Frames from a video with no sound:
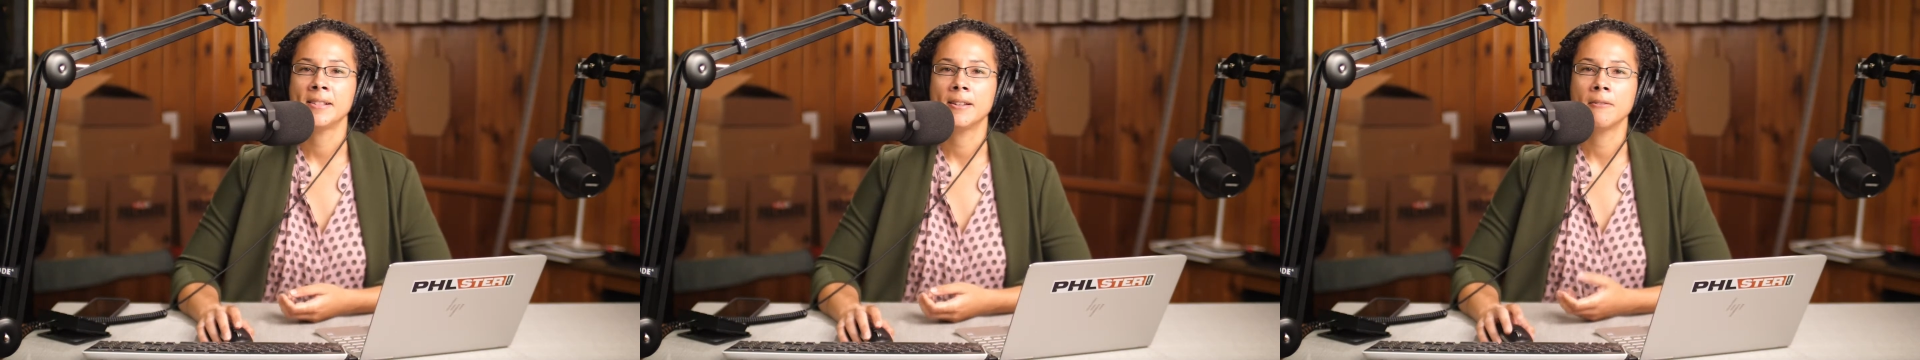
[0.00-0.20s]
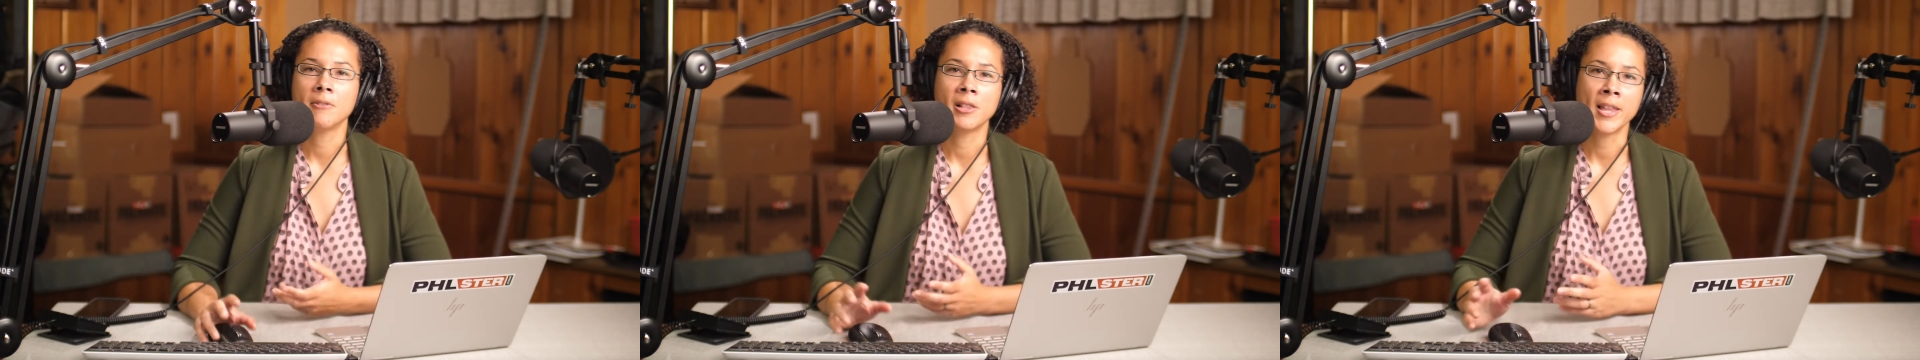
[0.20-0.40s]

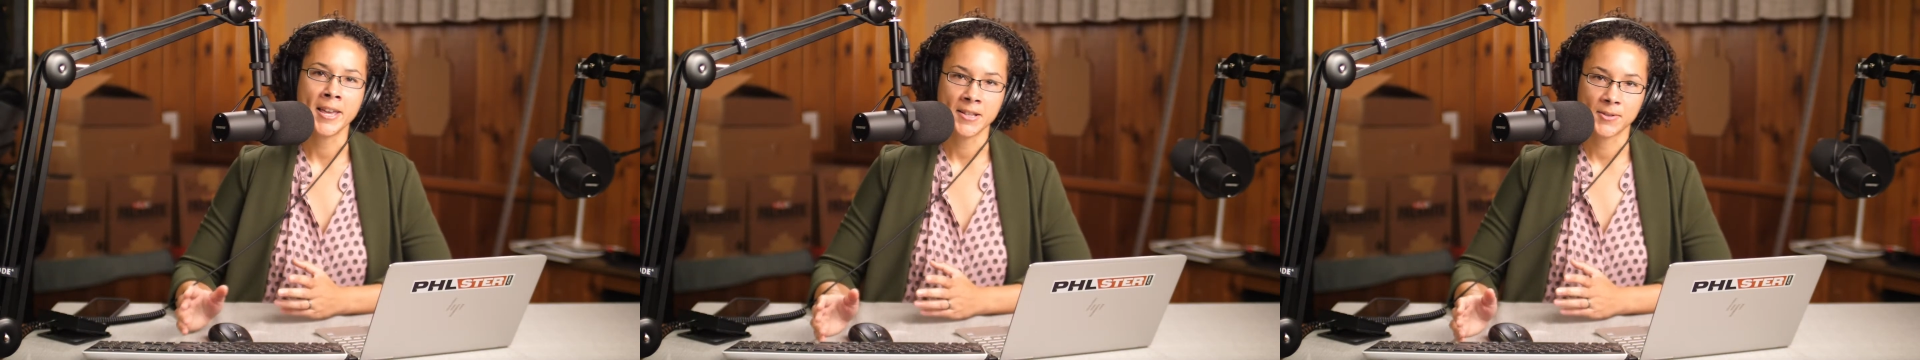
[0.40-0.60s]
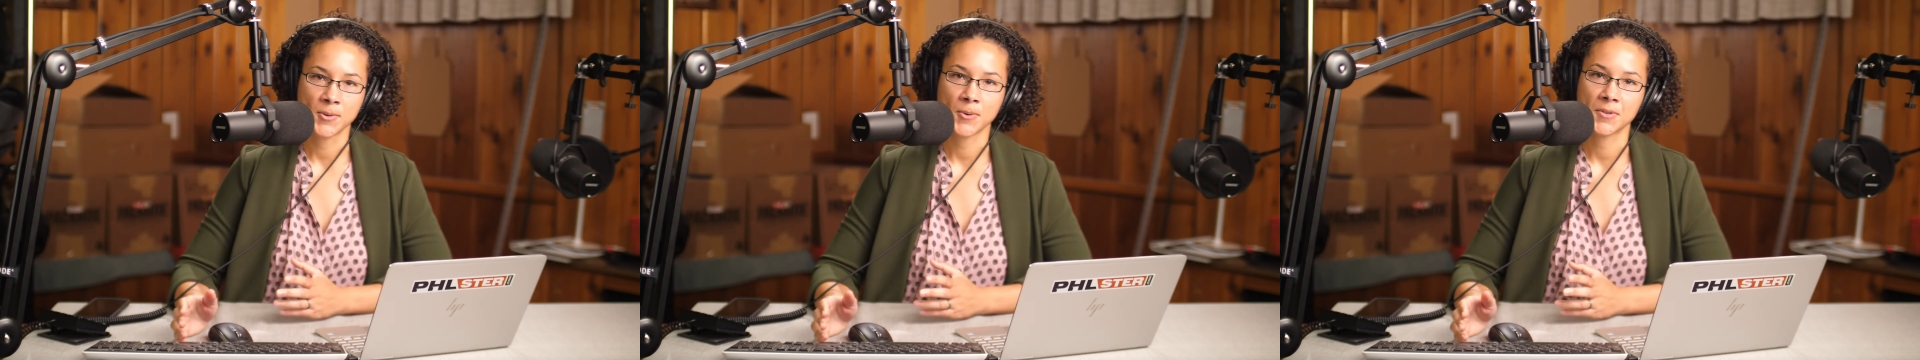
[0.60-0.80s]
of the
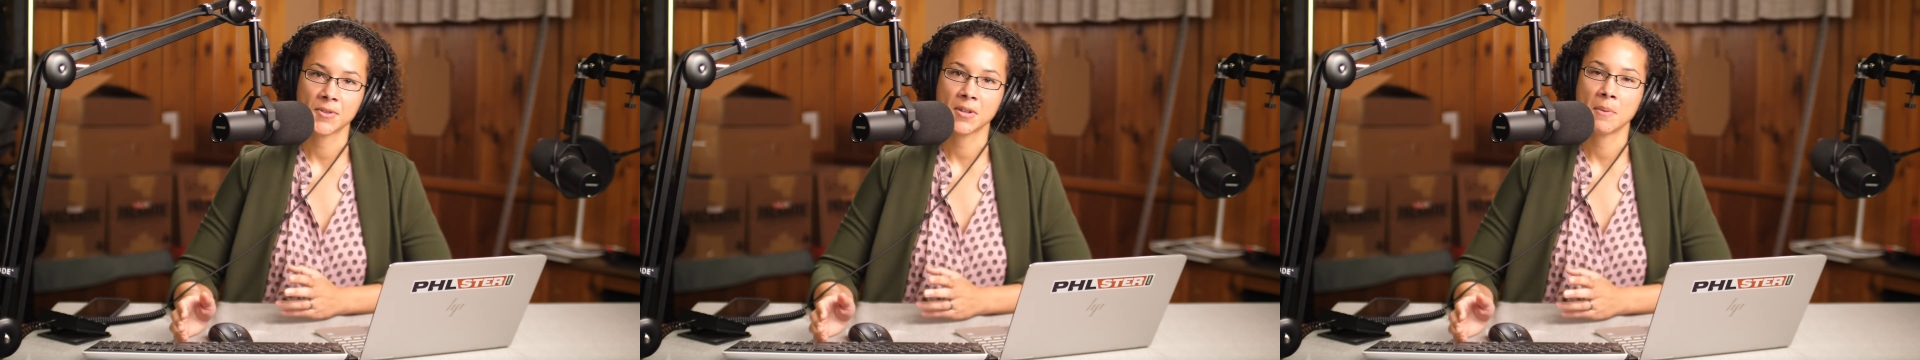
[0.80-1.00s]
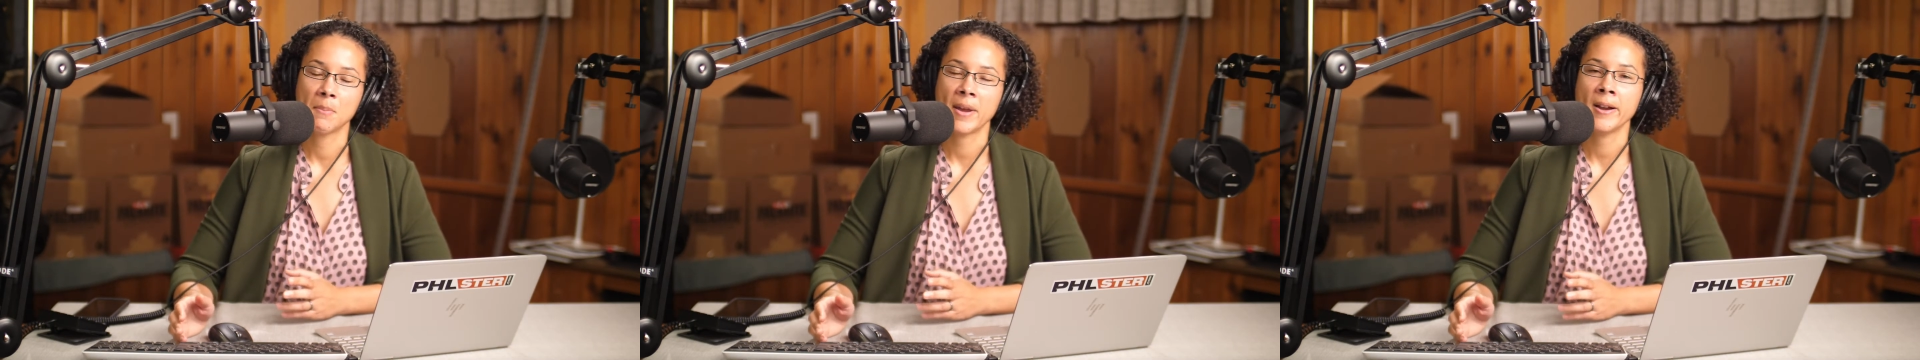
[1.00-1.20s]
light source
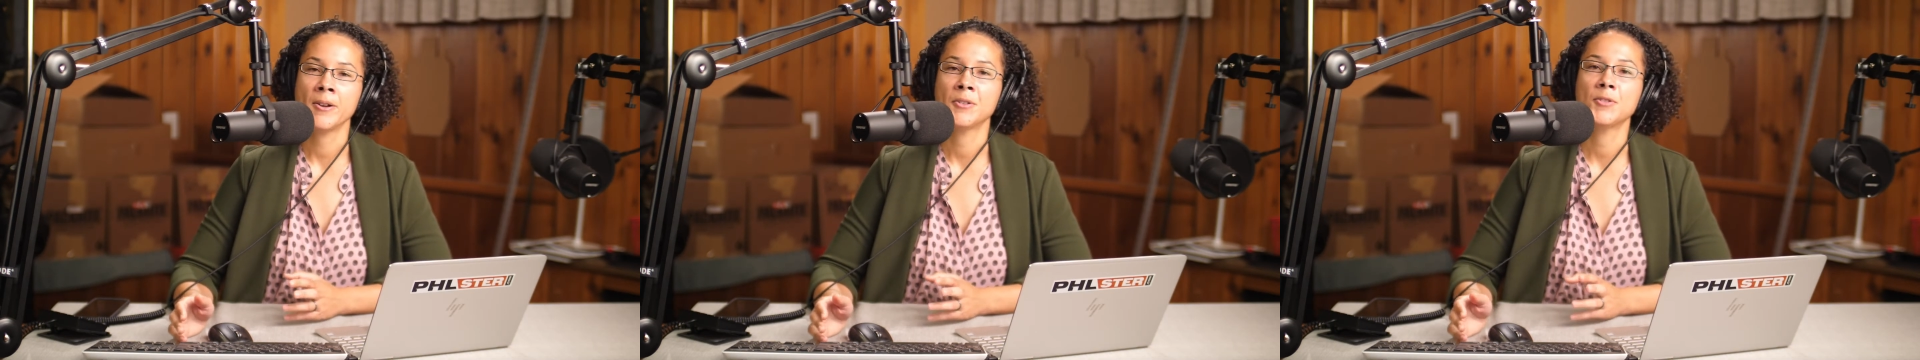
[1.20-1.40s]
compared